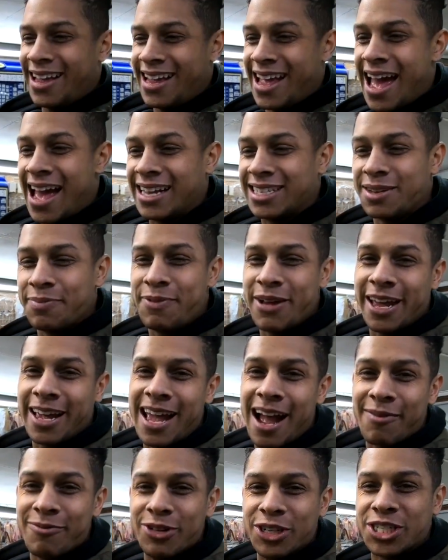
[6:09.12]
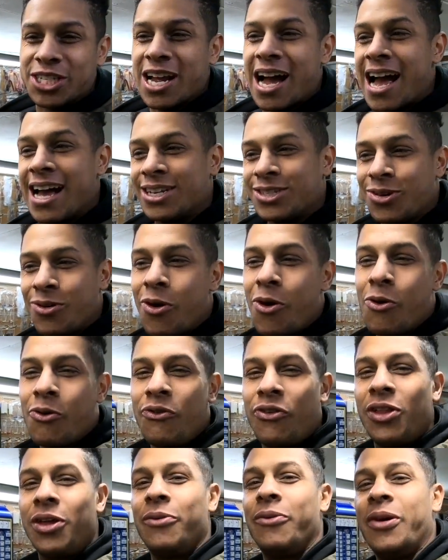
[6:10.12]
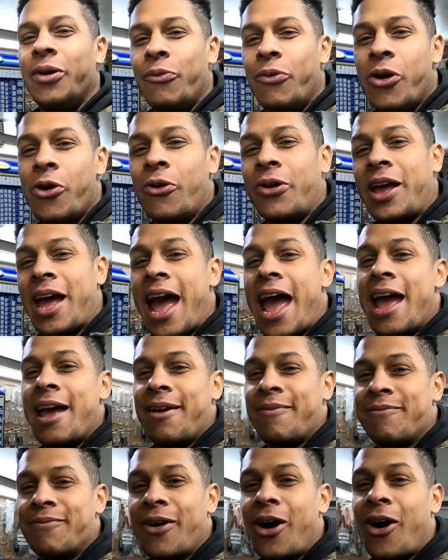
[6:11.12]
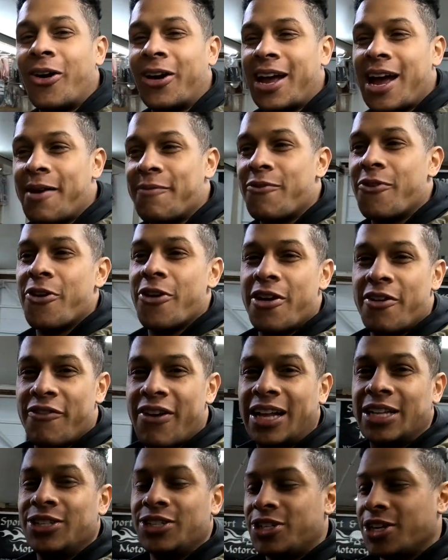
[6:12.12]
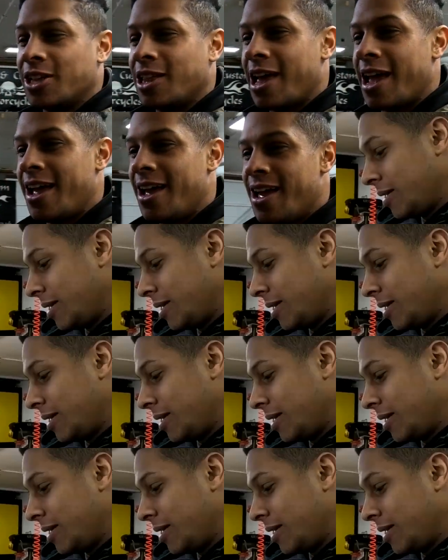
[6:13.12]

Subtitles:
Yeah, he's a bit camera shy, so hopefully we will get him on camera eventually.